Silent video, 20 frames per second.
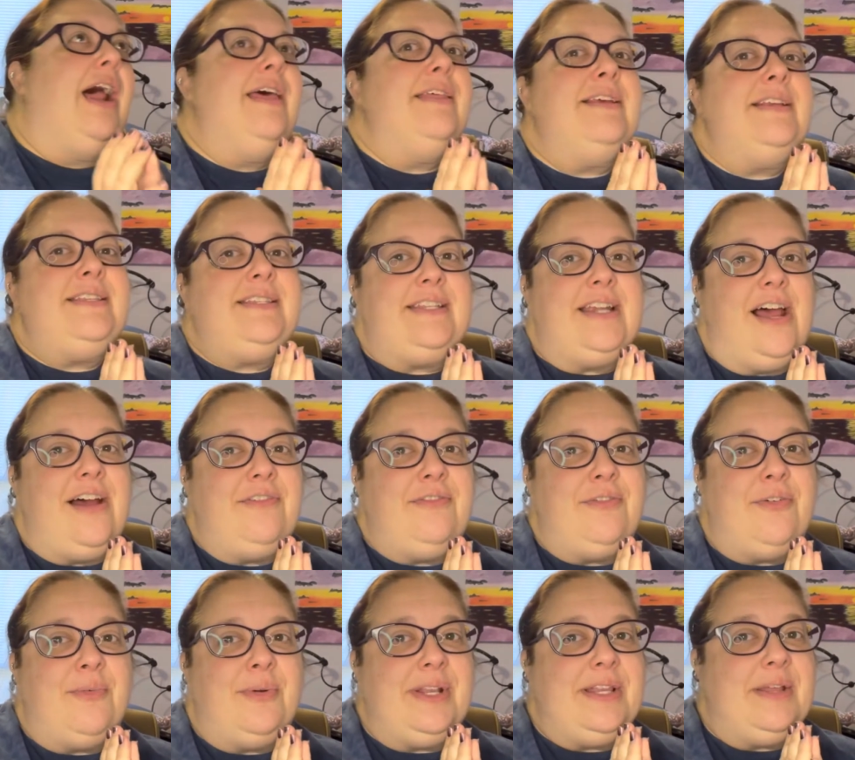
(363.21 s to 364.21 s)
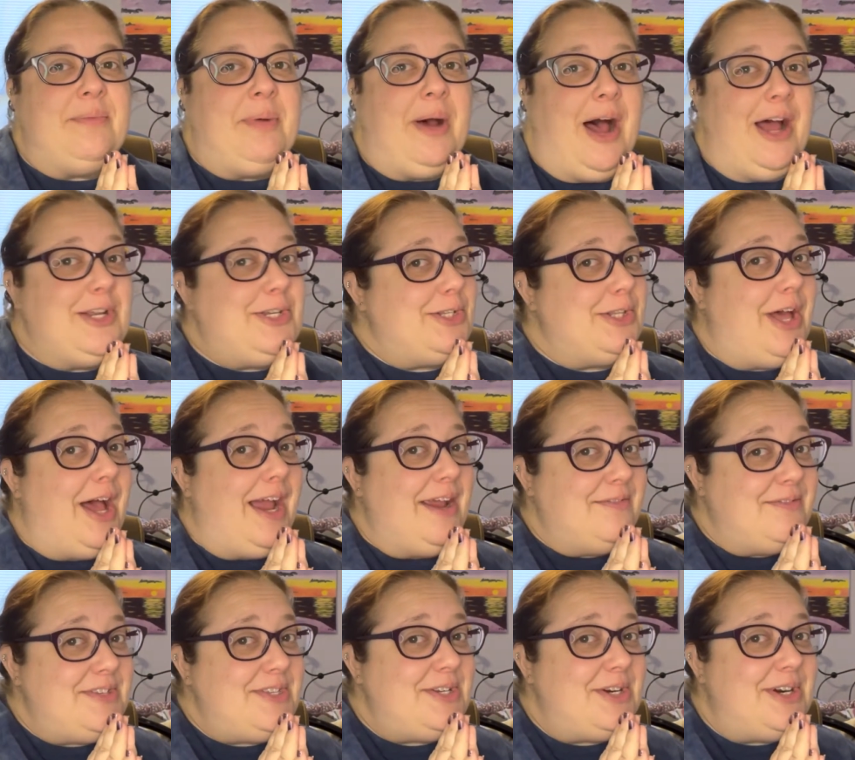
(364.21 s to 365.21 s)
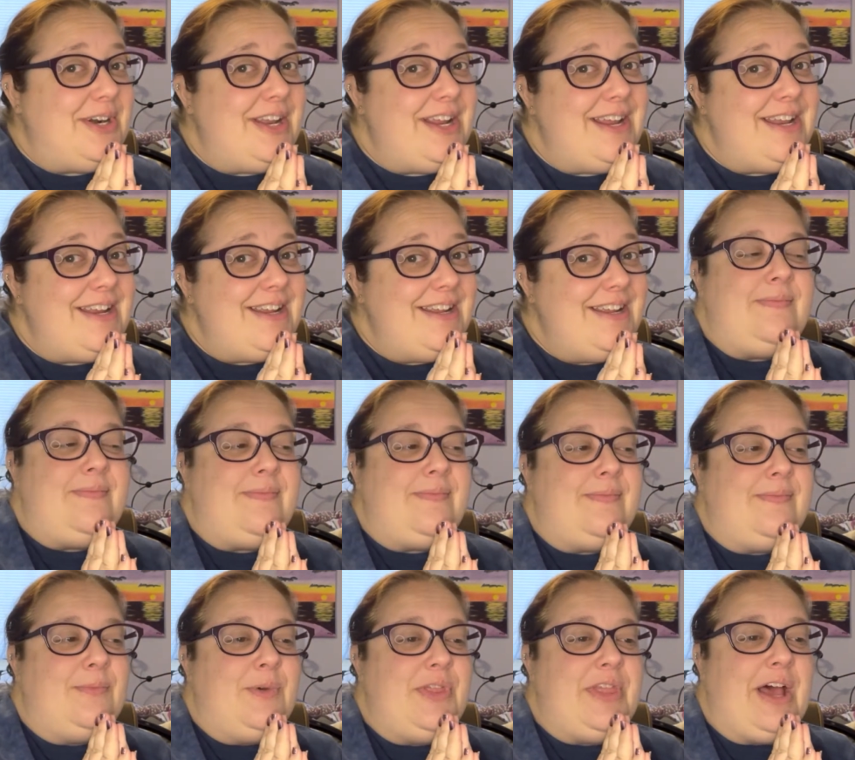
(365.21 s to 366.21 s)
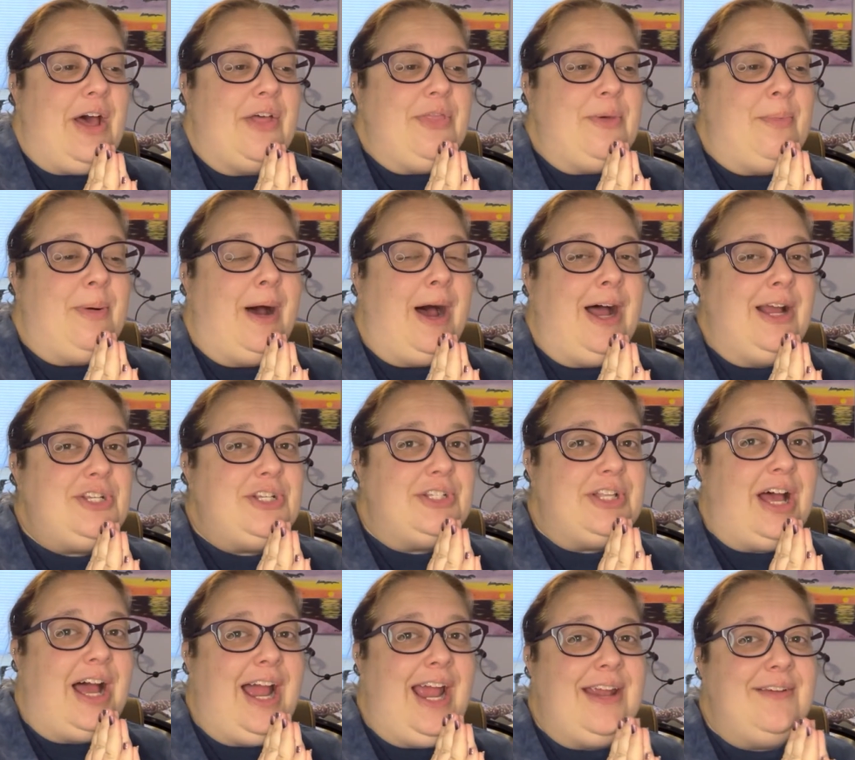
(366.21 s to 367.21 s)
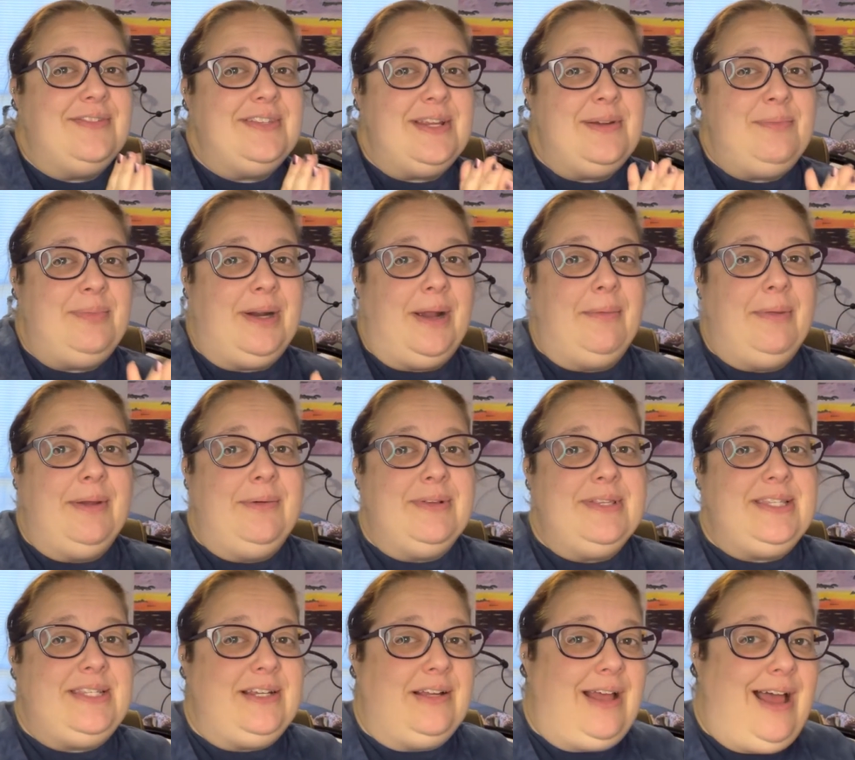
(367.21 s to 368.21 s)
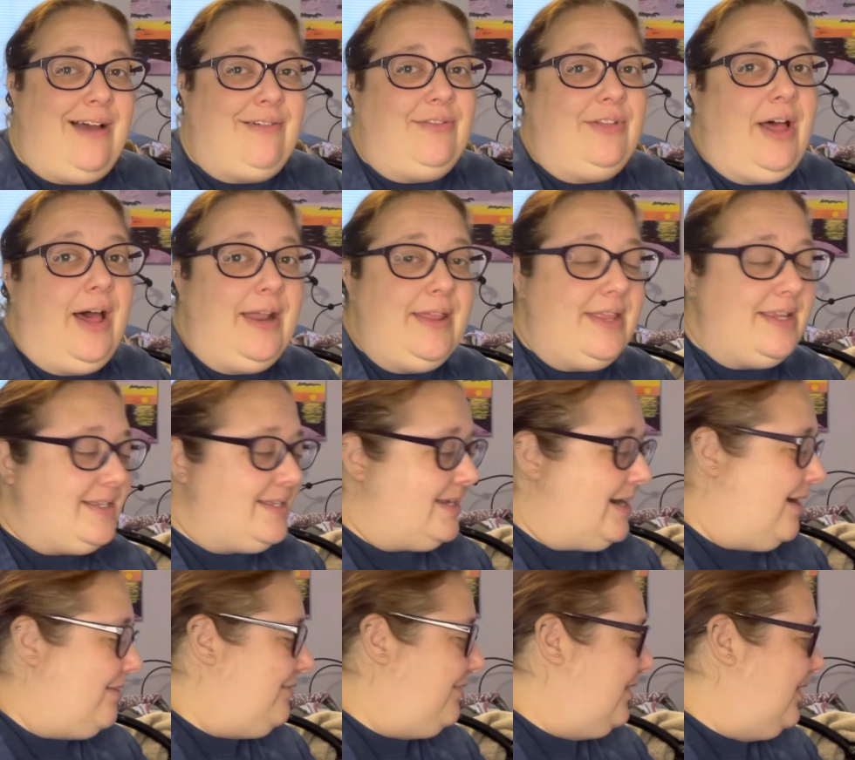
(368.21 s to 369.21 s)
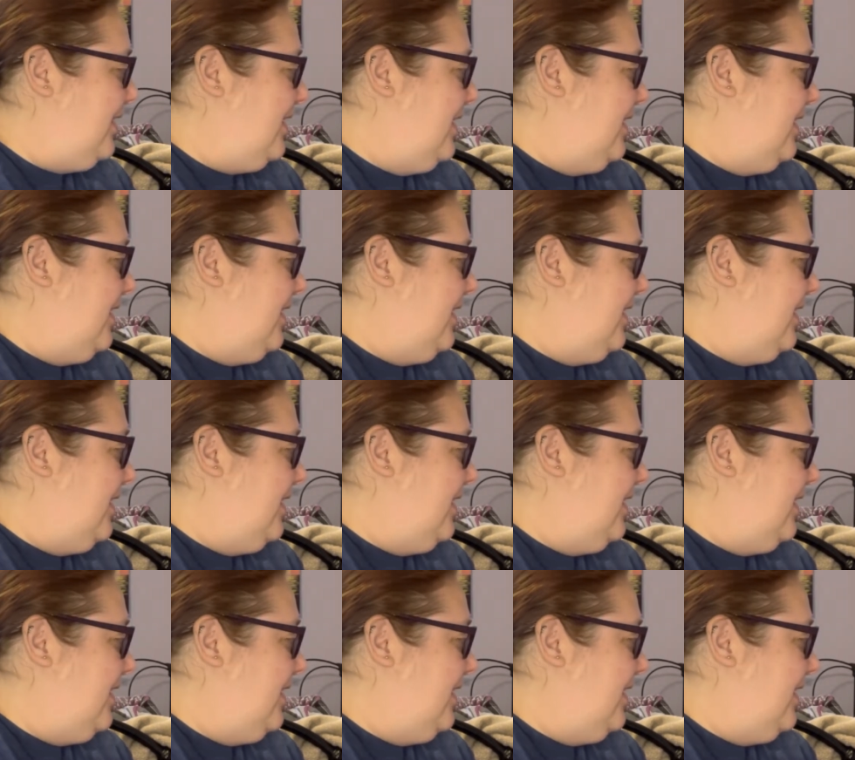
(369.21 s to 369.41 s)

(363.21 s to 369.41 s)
this stuff when the Posh Lives started. Without the Posh Lives, I probably would still have a lot of this stuff.